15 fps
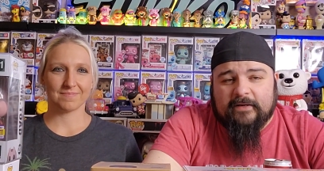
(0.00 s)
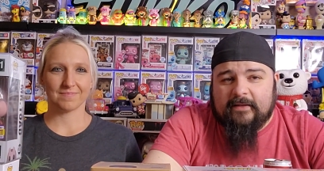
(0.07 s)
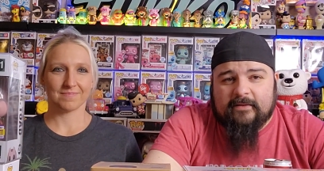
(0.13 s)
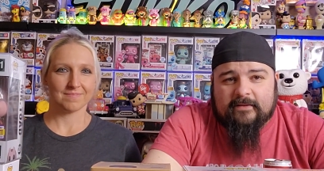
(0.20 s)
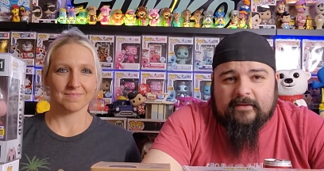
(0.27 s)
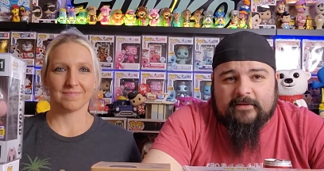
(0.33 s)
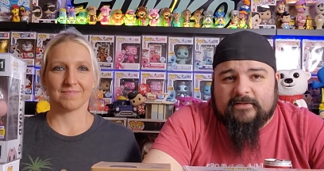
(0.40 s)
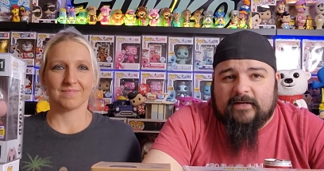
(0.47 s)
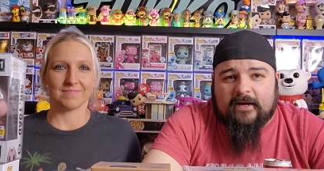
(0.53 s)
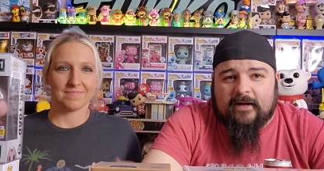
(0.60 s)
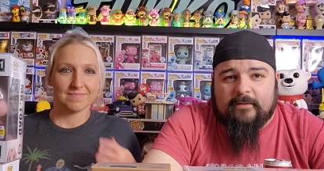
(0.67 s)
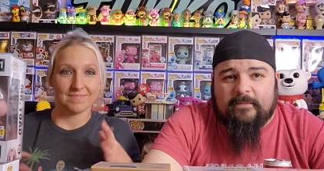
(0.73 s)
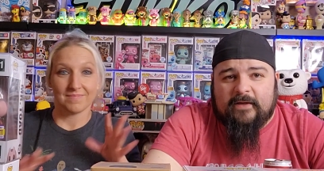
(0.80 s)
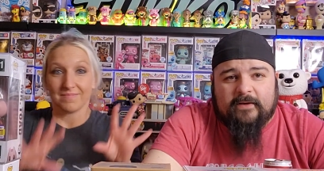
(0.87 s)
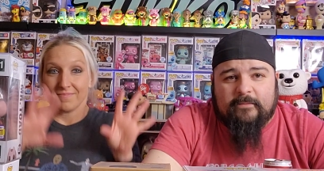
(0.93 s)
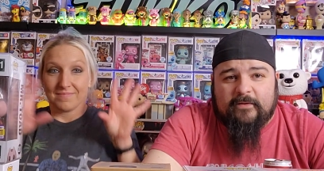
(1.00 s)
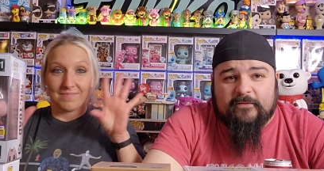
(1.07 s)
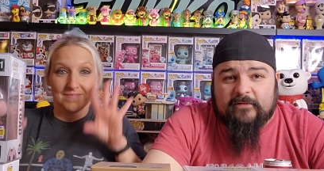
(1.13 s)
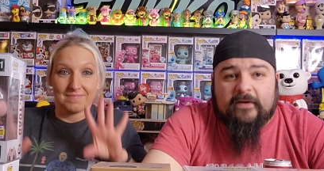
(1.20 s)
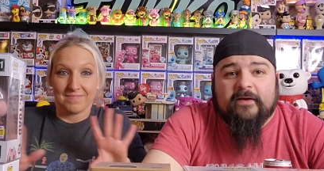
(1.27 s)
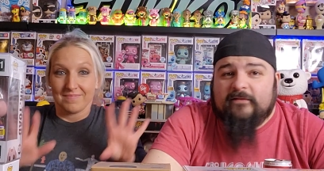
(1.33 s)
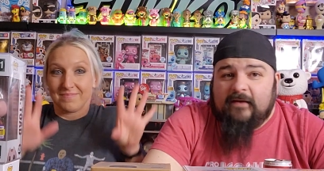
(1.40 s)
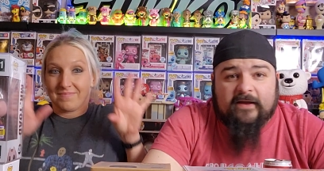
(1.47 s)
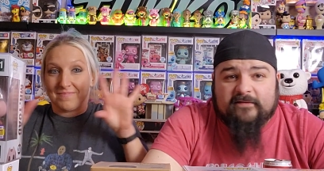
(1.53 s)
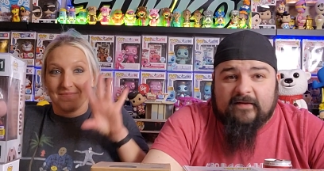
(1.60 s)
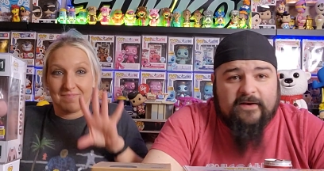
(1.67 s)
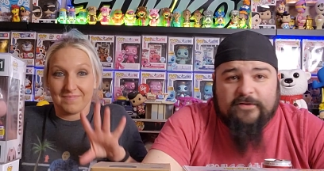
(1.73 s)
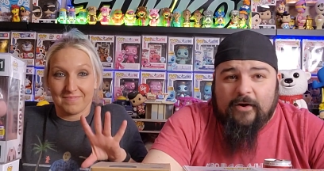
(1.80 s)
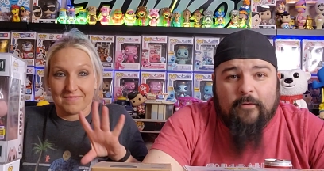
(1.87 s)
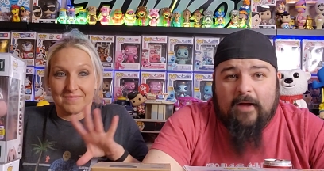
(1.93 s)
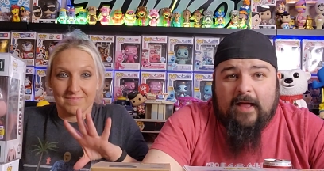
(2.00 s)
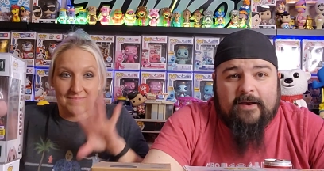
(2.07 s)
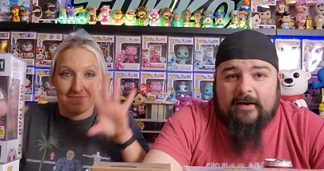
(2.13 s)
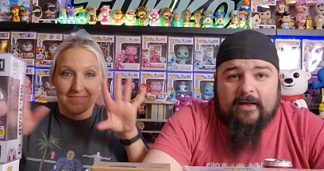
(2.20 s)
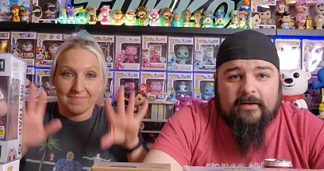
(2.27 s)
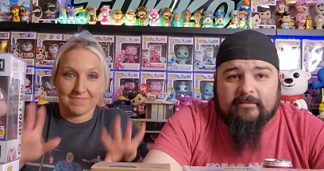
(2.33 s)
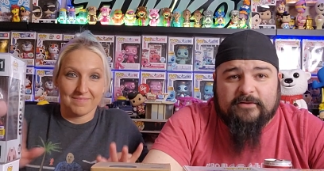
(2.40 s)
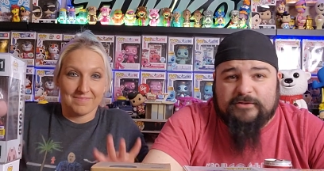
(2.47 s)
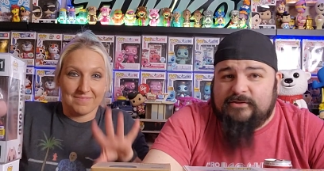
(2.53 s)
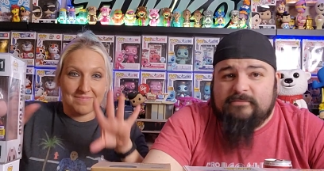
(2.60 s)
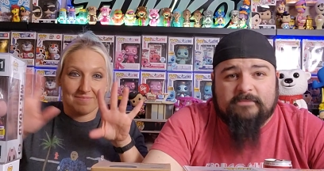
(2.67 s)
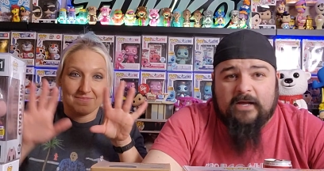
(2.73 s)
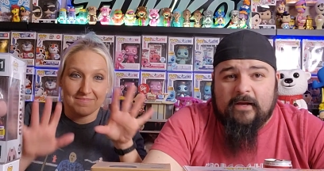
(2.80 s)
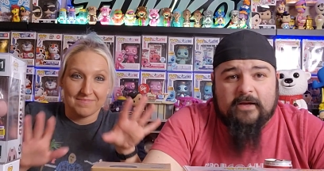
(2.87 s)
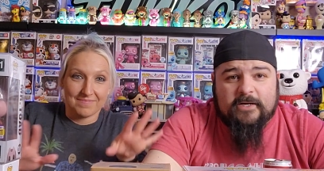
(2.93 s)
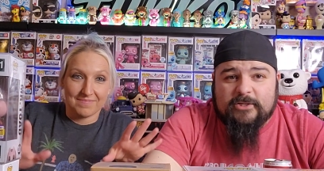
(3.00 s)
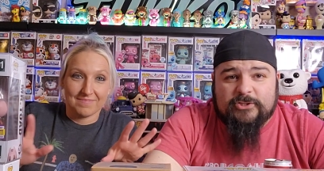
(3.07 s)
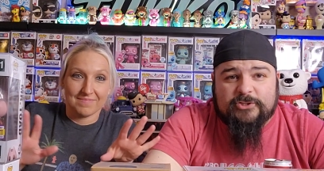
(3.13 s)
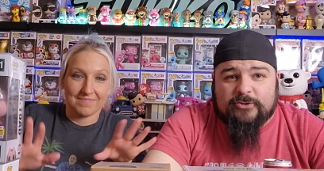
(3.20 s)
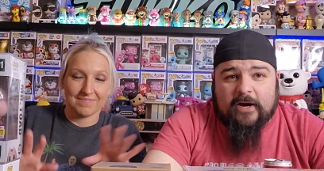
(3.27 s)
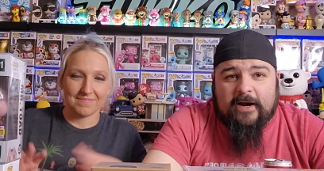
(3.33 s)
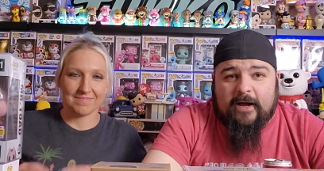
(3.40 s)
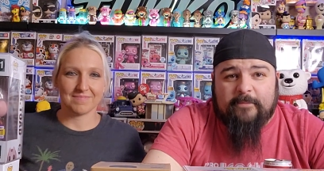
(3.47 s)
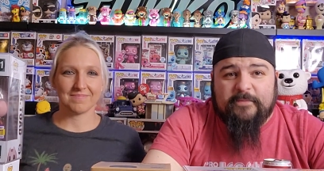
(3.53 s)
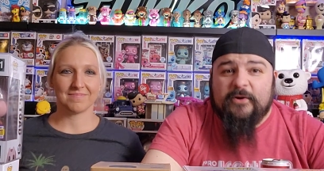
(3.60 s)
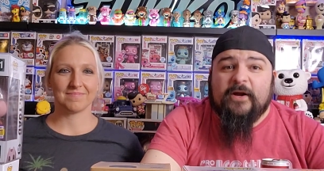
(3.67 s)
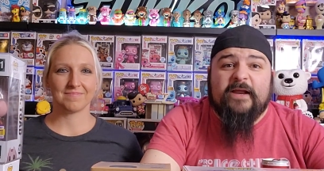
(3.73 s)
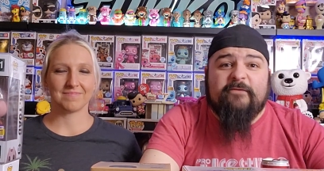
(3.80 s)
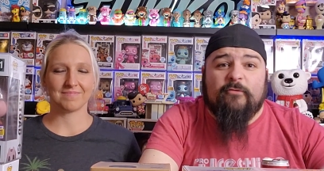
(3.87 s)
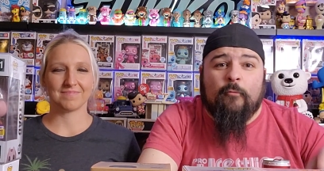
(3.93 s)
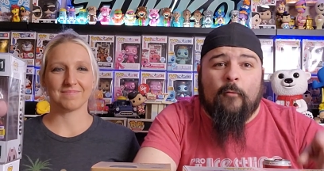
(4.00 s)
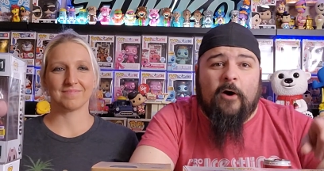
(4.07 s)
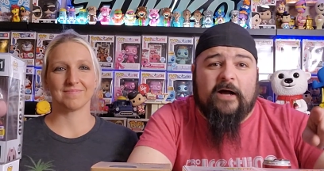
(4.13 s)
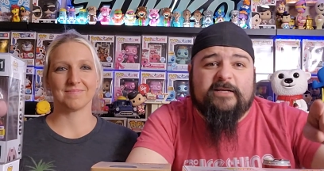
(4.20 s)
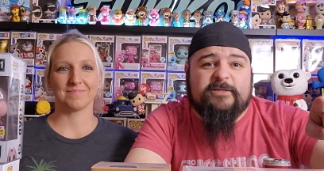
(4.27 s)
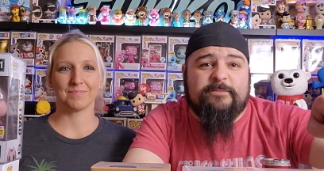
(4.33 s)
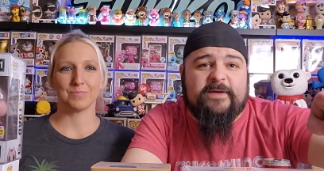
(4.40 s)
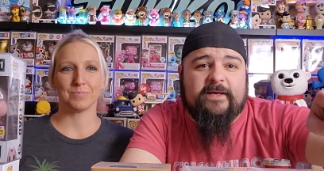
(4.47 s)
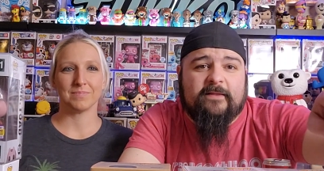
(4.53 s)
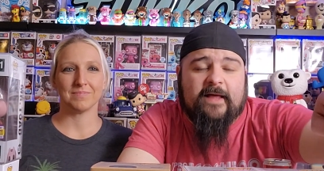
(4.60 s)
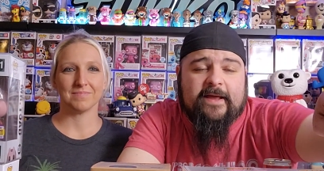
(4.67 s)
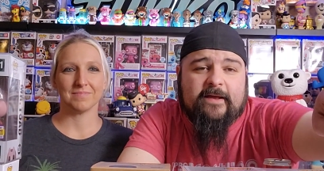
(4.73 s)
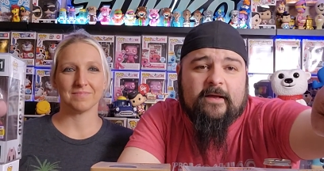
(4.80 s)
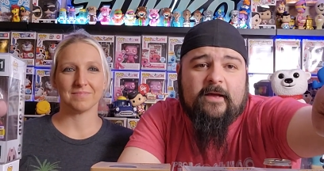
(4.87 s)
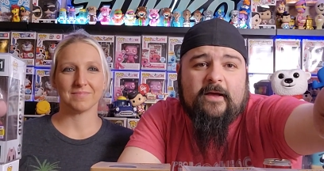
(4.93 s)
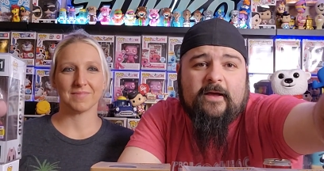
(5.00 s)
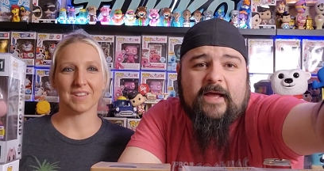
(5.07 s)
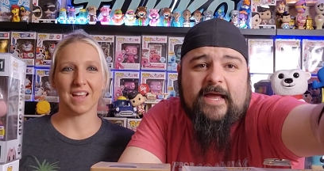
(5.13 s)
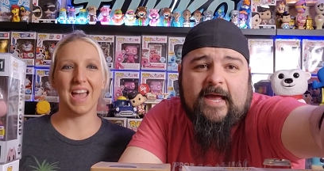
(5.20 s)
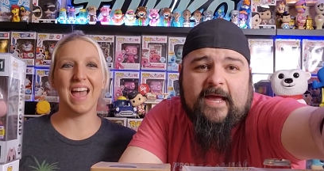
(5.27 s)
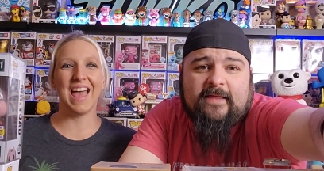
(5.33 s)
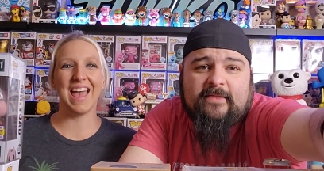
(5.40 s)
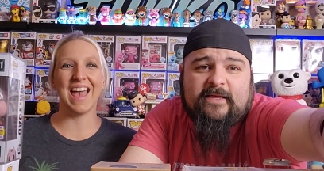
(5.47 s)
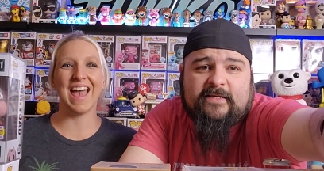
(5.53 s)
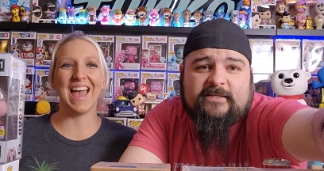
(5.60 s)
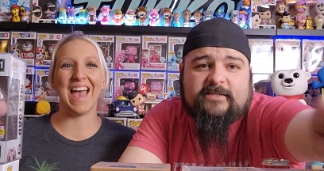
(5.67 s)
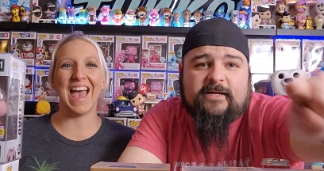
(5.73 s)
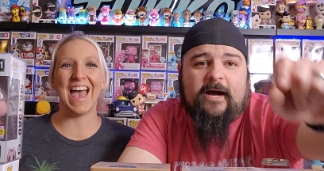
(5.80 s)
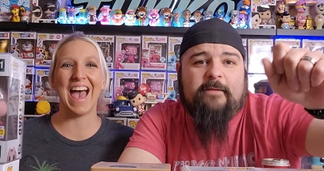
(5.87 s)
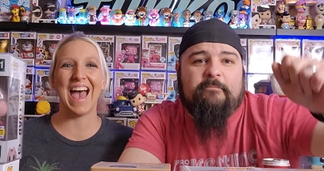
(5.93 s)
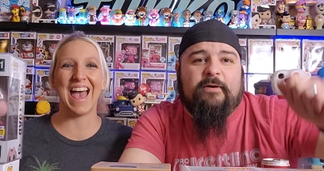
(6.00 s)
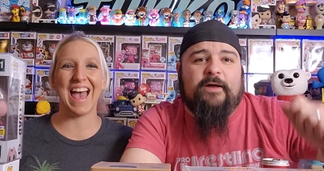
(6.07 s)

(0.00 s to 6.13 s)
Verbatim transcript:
Speaker 1: but there's not going to be any music because, like I said, no editing, just straight up. You're going to even watch me like hit the stop